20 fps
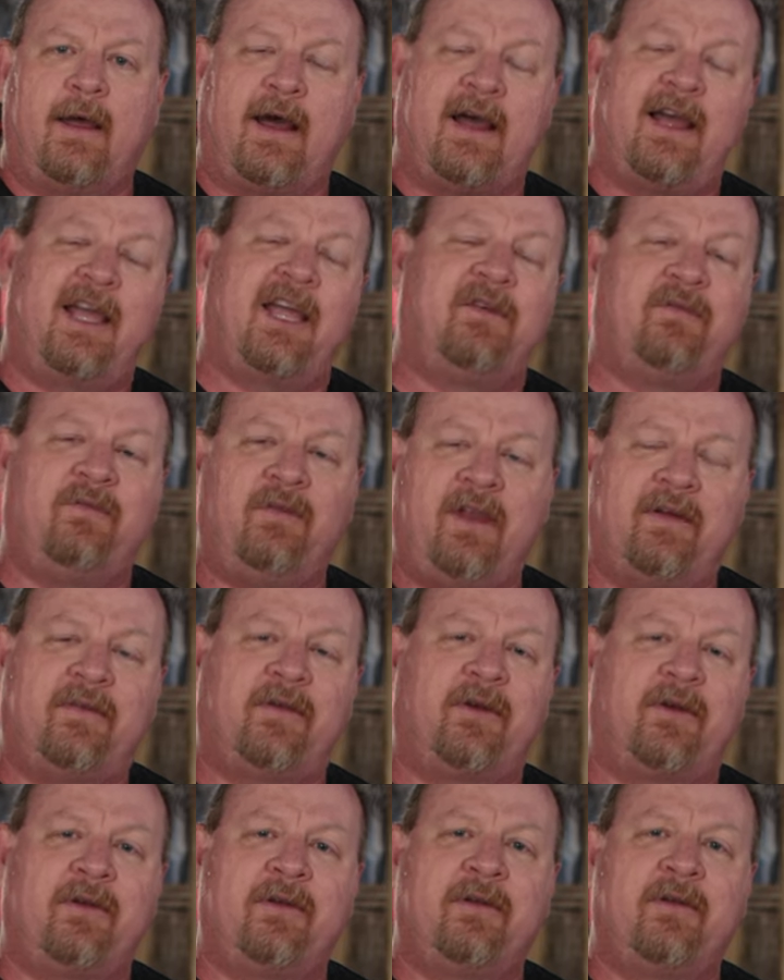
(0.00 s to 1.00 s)
I have
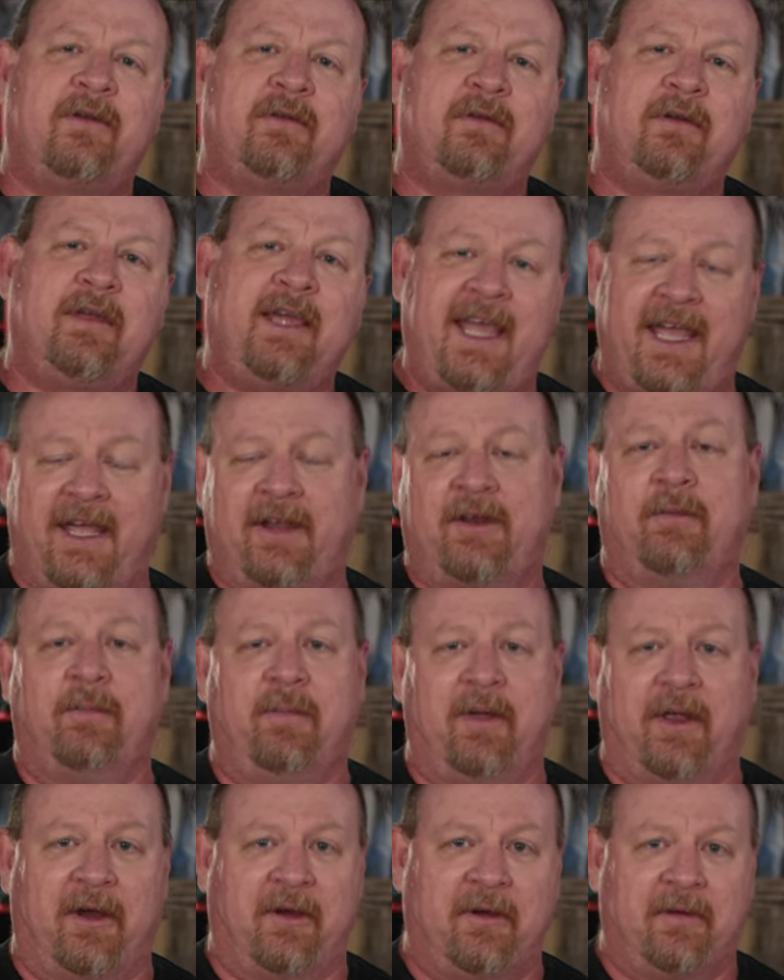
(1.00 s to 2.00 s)
never canned a
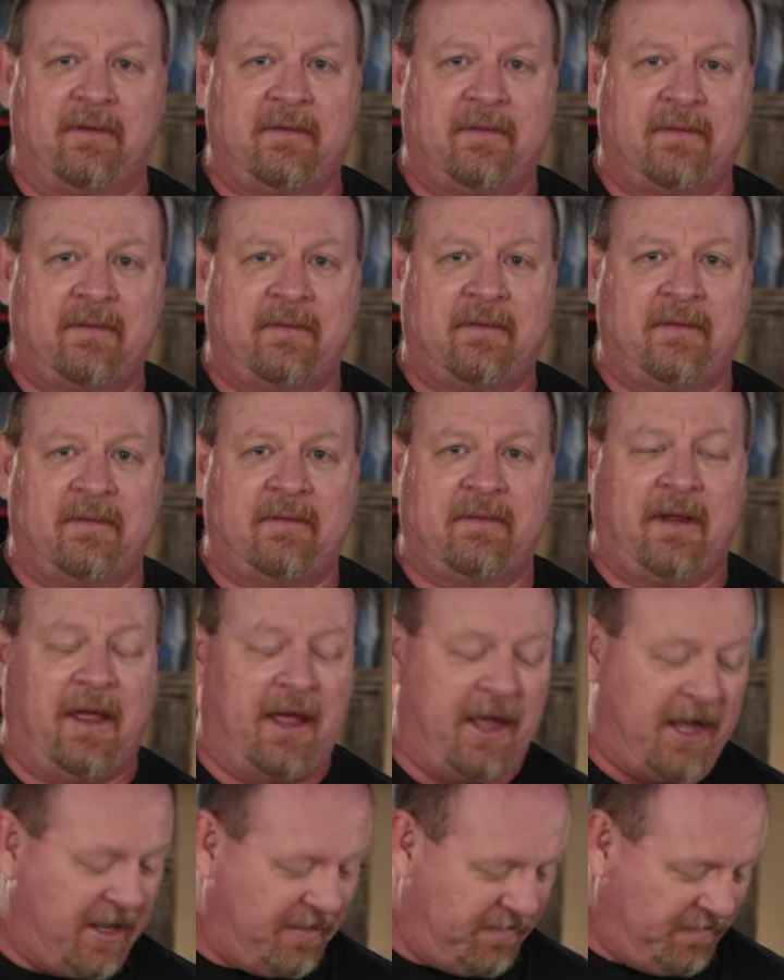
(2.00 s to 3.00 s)
beer.
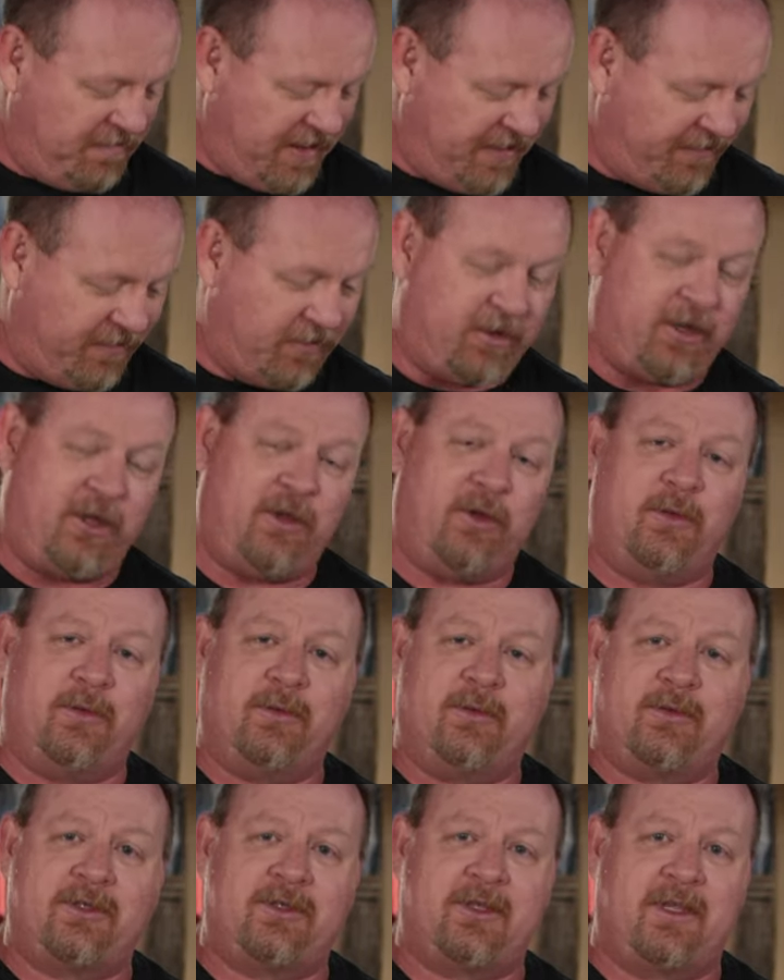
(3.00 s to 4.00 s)
I have never
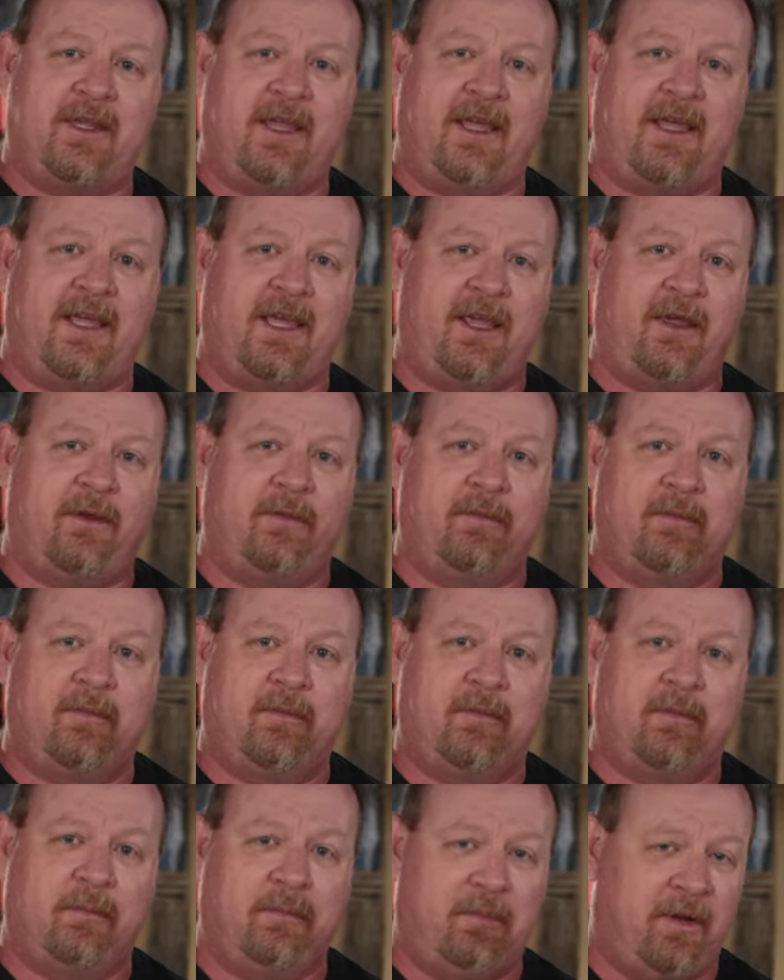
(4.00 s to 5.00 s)
used the
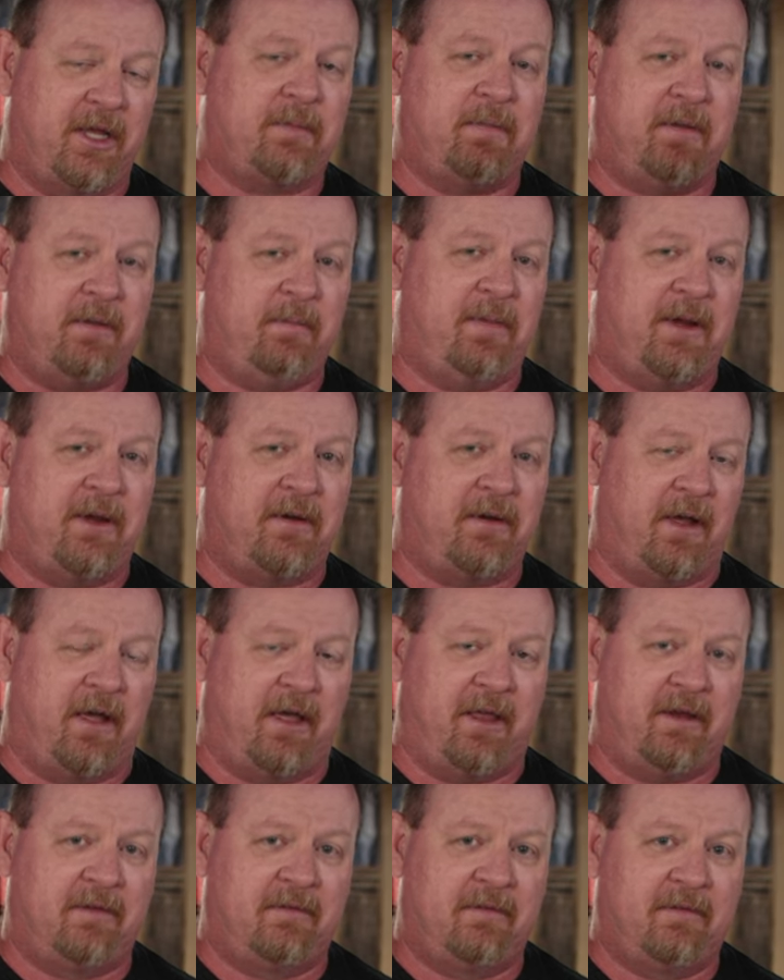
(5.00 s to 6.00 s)
Blichmann beer
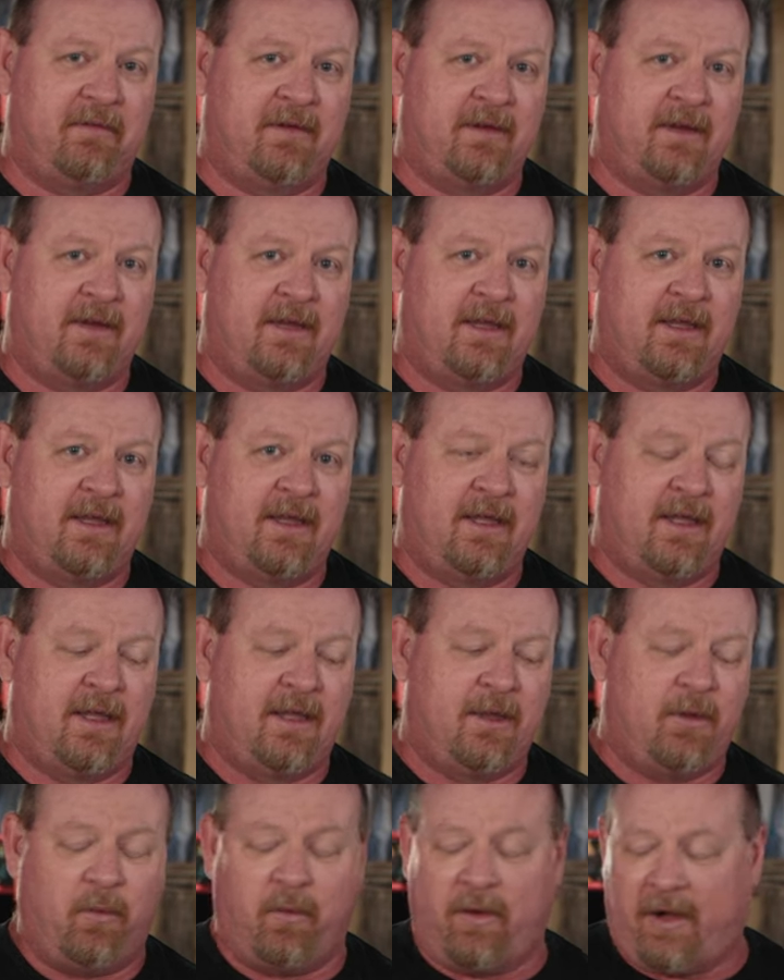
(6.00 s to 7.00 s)
gun.
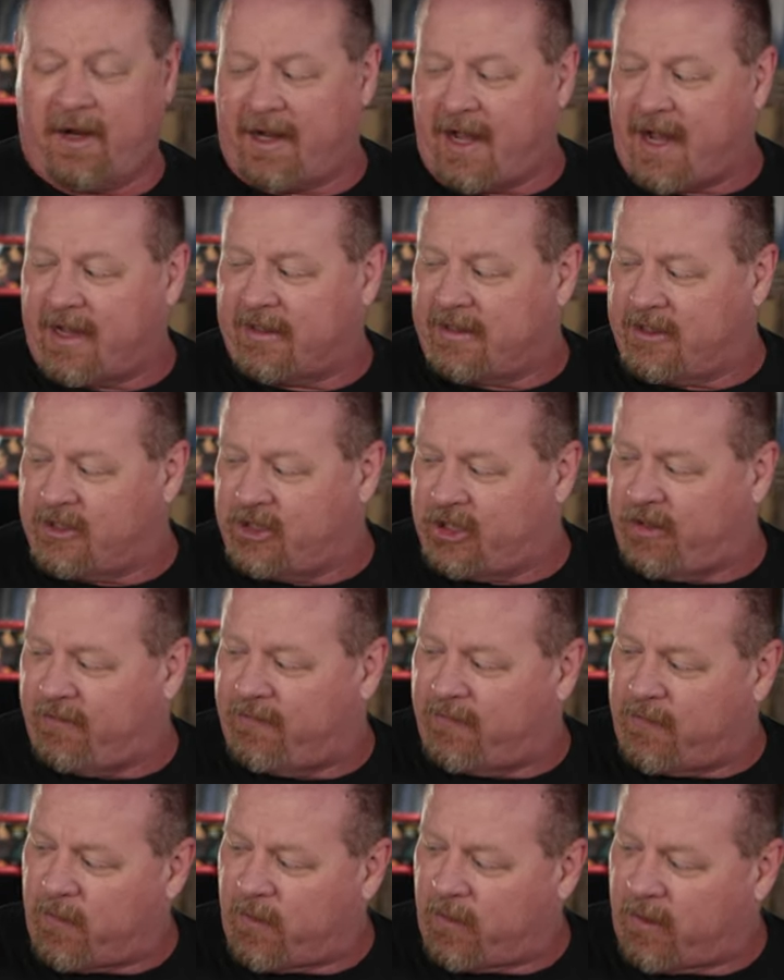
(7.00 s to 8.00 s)
When I got the
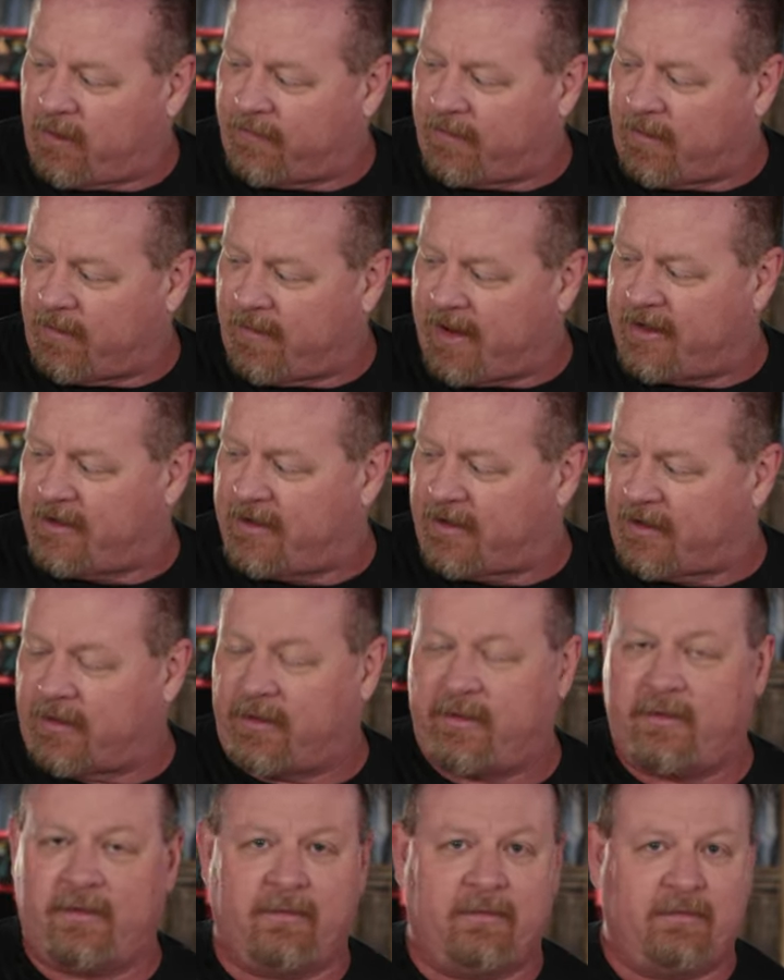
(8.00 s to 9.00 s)
G4
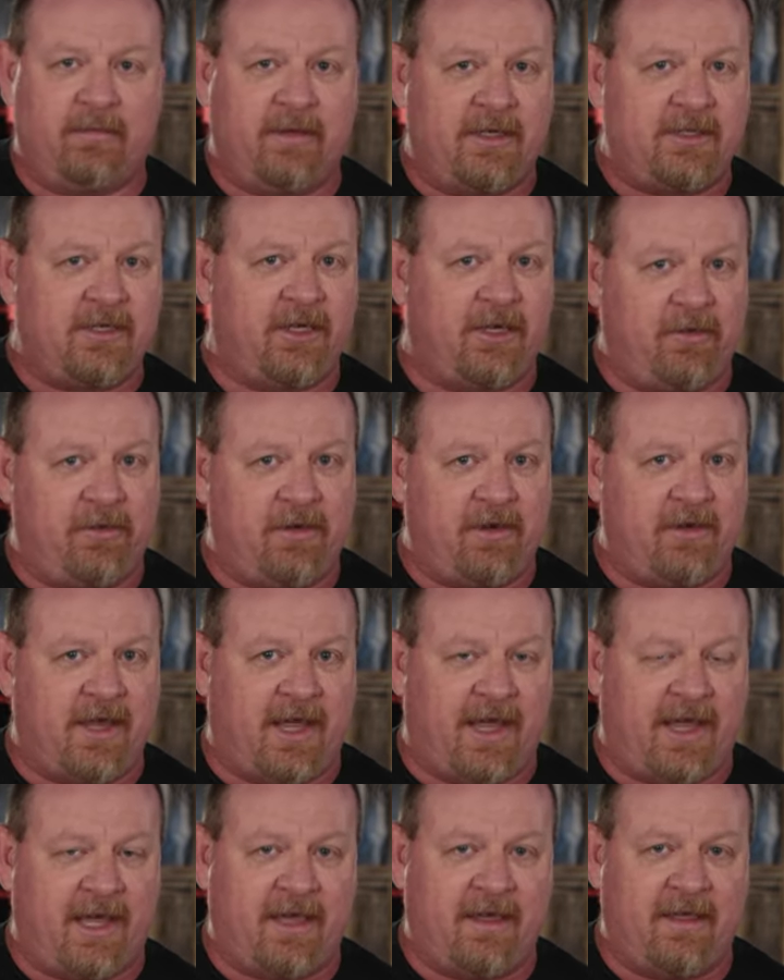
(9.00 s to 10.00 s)
fermenter, it's a
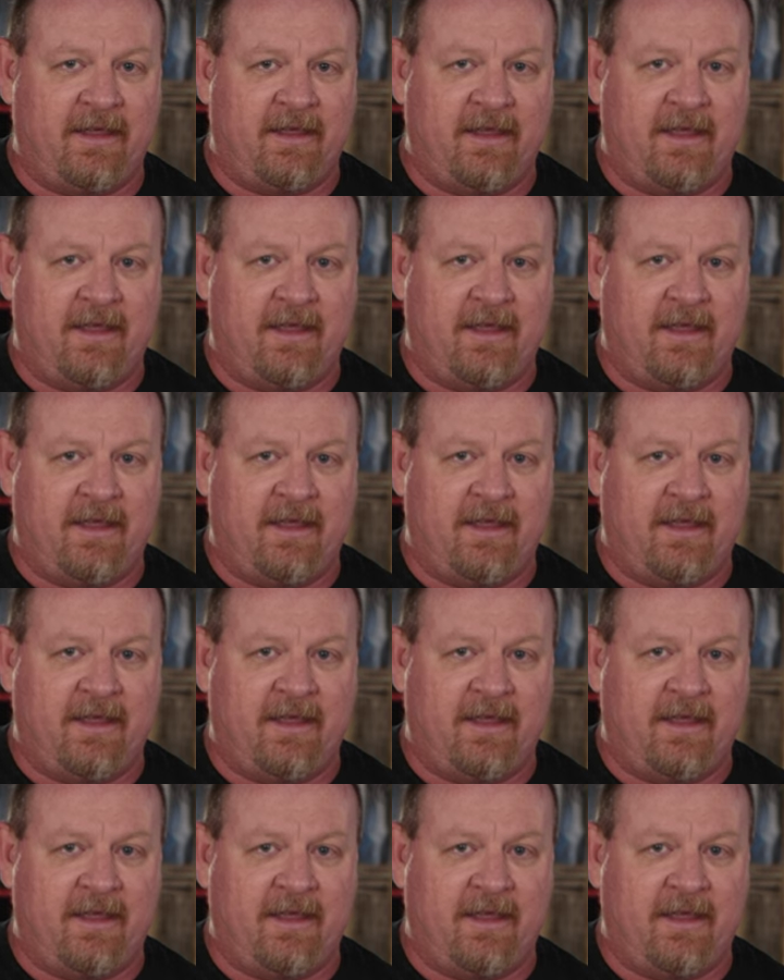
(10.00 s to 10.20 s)
unitank,